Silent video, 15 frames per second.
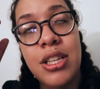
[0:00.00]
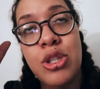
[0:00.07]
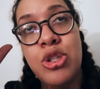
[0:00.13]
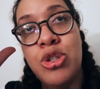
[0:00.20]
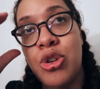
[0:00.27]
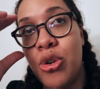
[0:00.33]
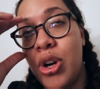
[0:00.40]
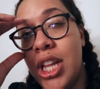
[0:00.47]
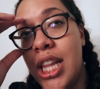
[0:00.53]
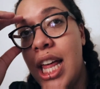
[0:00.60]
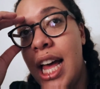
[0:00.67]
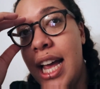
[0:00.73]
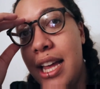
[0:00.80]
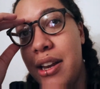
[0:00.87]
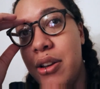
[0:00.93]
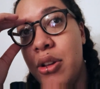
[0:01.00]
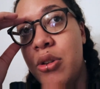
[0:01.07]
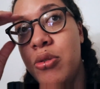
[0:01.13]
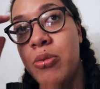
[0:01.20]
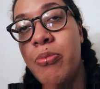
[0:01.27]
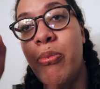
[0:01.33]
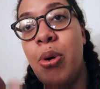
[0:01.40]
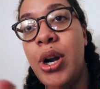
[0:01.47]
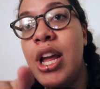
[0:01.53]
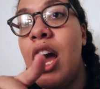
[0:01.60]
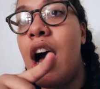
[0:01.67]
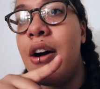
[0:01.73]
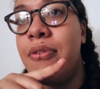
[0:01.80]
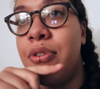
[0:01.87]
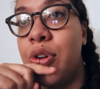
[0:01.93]
Storyline, pretty
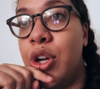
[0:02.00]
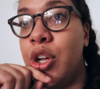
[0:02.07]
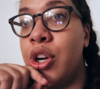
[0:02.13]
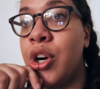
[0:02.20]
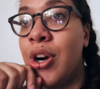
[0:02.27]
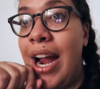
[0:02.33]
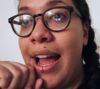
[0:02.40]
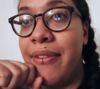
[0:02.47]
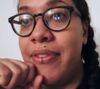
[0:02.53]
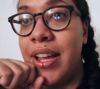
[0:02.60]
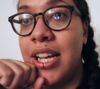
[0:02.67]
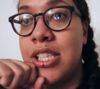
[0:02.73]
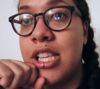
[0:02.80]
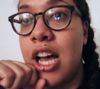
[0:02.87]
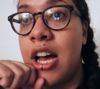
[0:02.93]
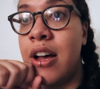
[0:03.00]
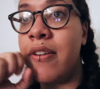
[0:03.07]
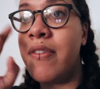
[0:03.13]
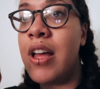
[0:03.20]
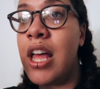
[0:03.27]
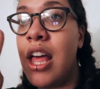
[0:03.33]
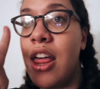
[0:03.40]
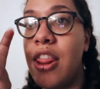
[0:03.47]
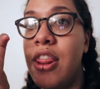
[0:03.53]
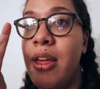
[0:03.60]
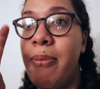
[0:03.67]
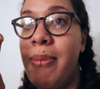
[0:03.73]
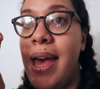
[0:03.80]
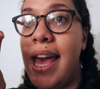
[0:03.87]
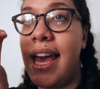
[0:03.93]
awful. Graphics of
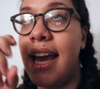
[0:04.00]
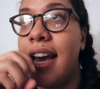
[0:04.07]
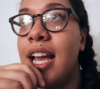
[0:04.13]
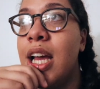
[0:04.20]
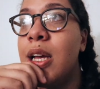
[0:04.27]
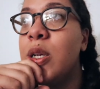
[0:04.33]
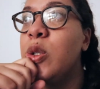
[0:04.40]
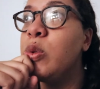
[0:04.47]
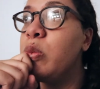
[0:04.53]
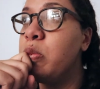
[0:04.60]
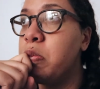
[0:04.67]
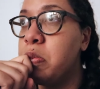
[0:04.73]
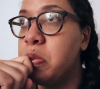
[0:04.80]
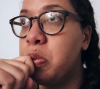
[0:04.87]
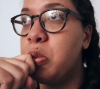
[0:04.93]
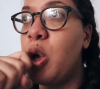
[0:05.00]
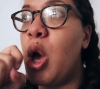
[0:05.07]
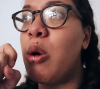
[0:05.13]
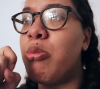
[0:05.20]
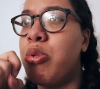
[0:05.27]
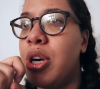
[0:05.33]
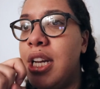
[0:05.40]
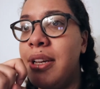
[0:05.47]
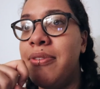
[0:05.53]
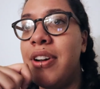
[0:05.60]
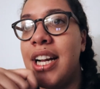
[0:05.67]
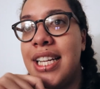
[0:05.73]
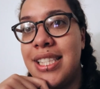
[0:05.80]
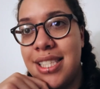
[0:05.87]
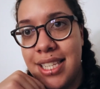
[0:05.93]
The Meg, pretty
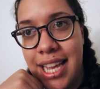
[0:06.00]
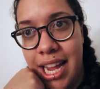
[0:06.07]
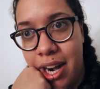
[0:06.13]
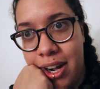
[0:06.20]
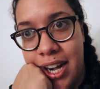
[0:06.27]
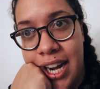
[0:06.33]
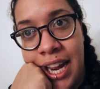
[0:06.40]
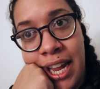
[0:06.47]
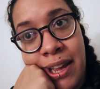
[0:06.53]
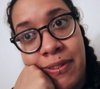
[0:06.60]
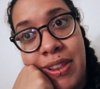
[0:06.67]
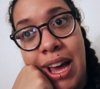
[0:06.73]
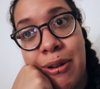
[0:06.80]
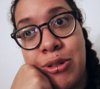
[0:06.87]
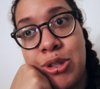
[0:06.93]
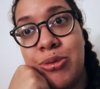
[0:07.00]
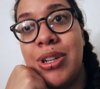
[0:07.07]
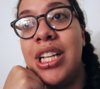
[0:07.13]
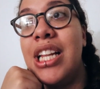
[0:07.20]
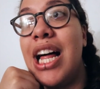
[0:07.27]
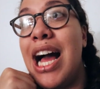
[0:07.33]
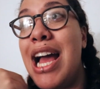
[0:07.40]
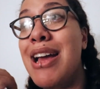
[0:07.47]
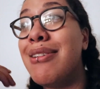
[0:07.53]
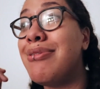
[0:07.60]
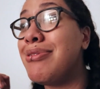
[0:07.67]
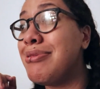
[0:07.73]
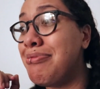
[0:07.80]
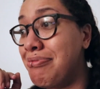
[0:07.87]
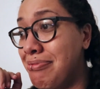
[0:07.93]
fucking scary if that was real
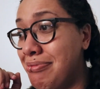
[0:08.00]
life.